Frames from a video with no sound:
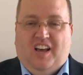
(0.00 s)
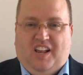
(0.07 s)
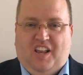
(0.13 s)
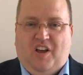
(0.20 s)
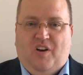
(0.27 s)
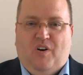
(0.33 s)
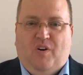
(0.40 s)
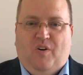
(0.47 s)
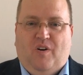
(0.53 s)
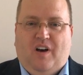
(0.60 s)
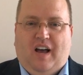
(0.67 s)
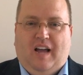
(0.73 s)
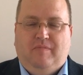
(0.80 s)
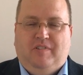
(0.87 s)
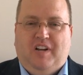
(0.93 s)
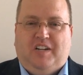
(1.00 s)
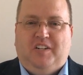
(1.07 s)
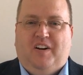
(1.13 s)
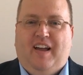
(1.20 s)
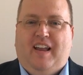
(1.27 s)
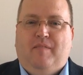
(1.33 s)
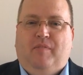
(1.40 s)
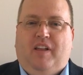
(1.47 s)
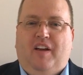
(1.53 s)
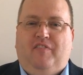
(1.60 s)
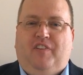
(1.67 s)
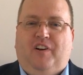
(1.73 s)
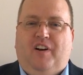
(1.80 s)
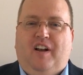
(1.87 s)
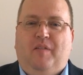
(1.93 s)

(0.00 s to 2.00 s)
Hello, I'm Dr. Adam Leffler,